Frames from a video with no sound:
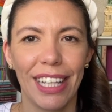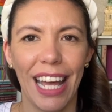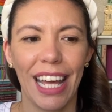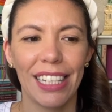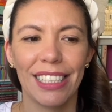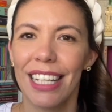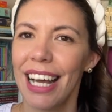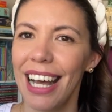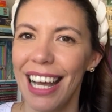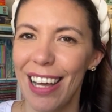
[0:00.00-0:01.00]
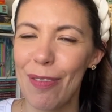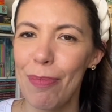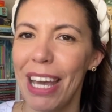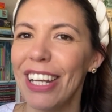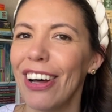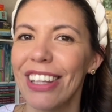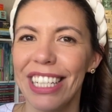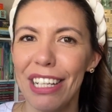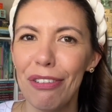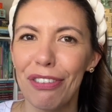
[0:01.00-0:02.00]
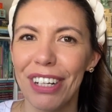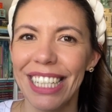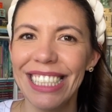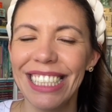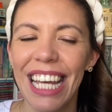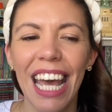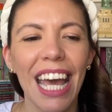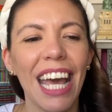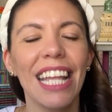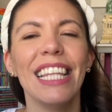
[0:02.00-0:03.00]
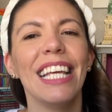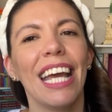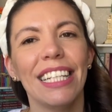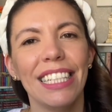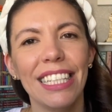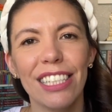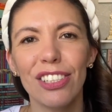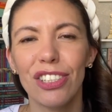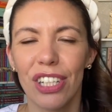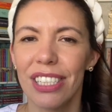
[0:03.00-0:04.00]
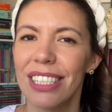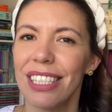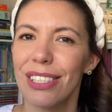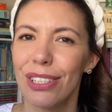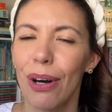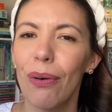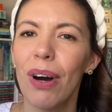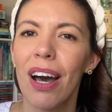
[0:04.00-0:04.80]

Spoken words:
that made all the difference, and the ending is just so